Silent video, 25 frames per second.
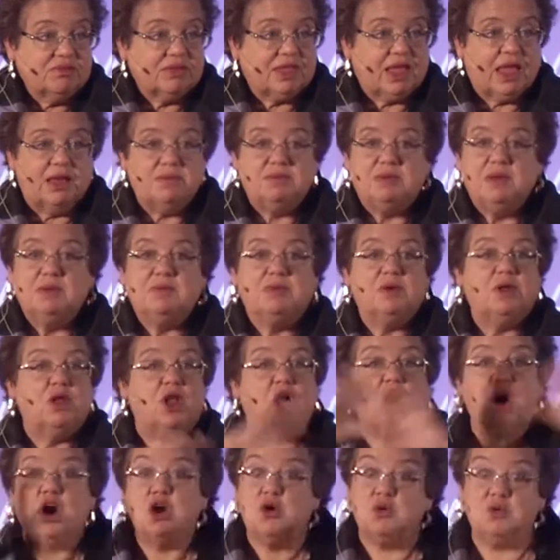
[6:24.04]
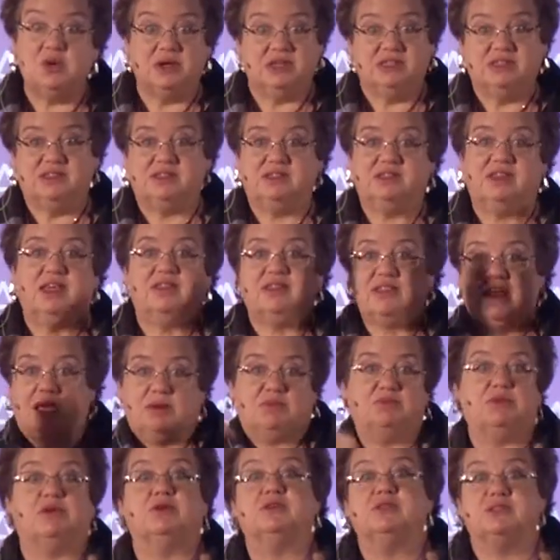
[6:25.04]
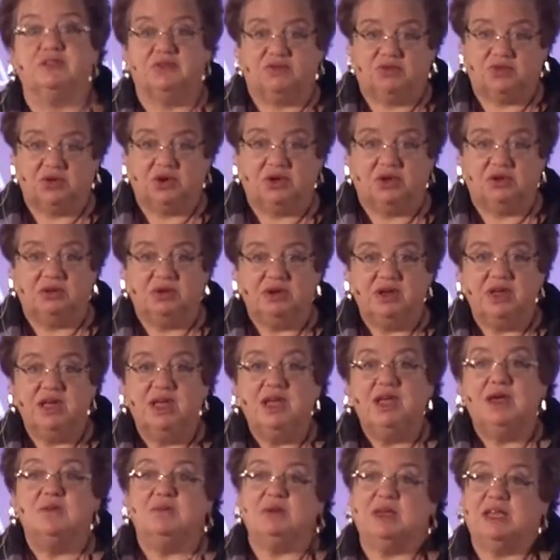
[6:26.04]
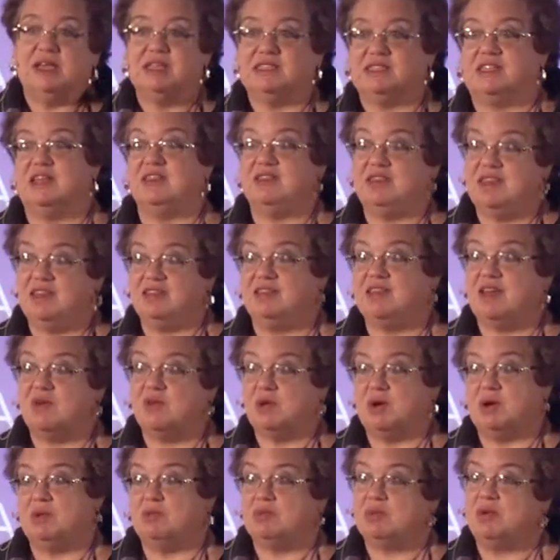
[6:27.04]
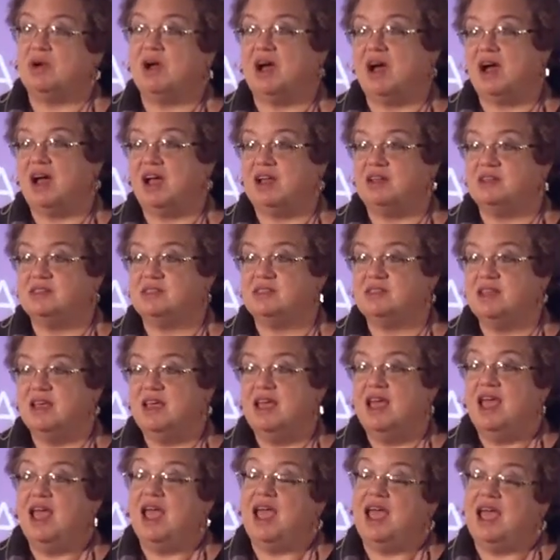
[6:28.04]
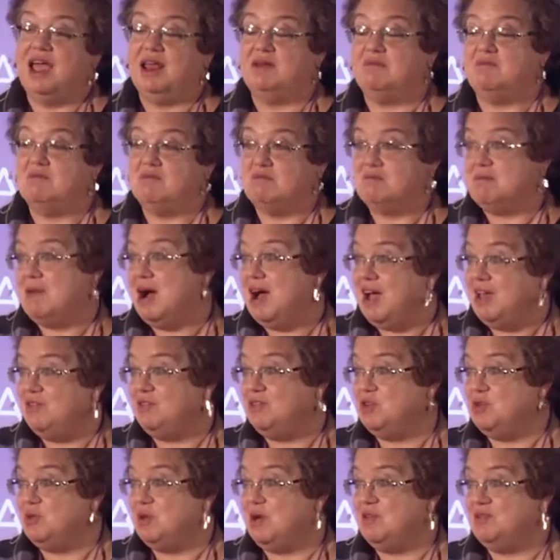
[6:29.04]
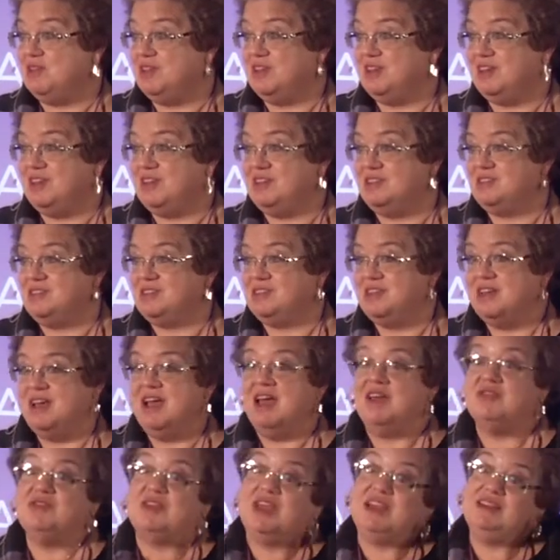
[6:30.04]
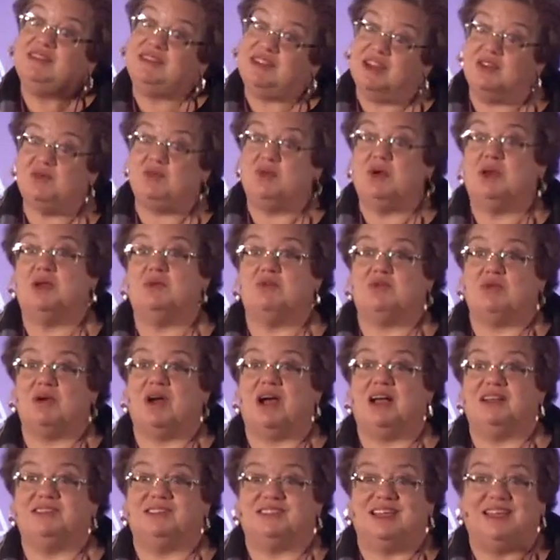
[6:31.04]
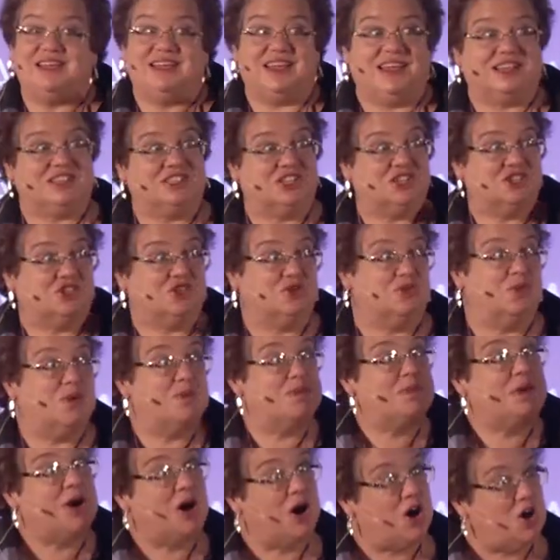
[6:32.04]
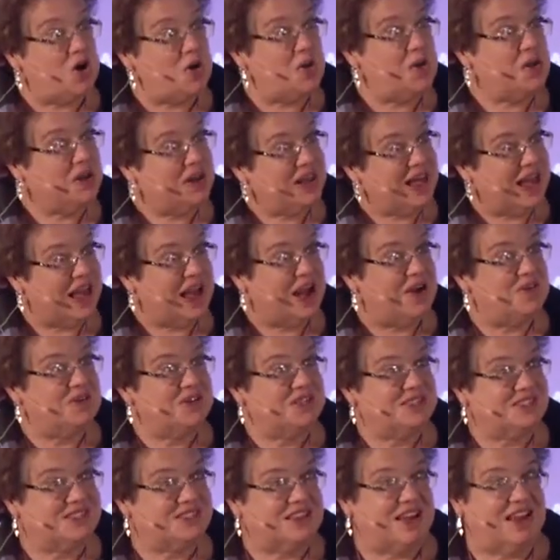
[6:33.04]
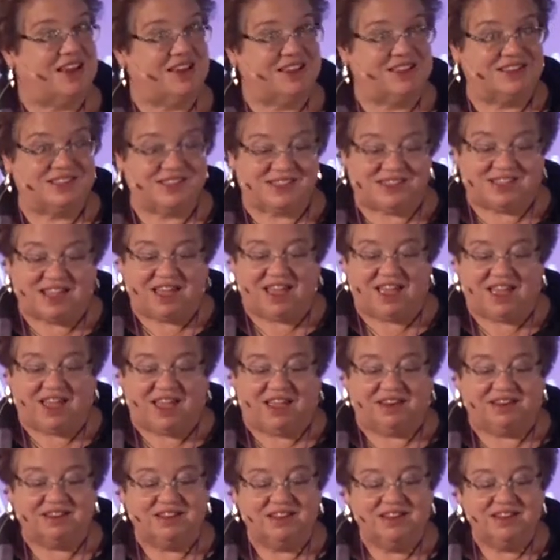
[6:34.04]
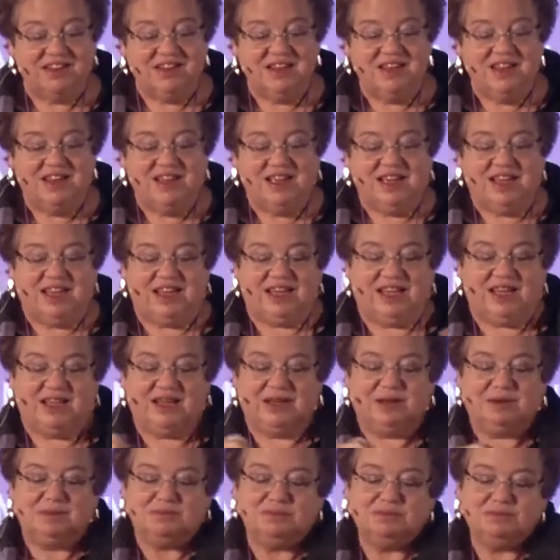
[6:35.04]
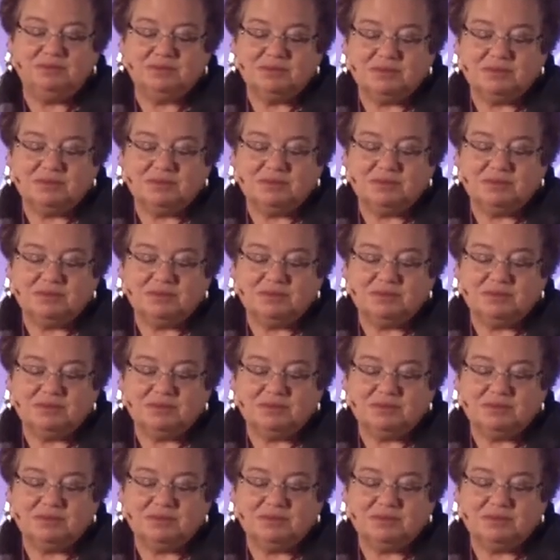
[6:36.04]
And people always get that person for you because they think they won a prize. And my view of it is they did win a prize. They get to do a poll. How exciting is that? Um,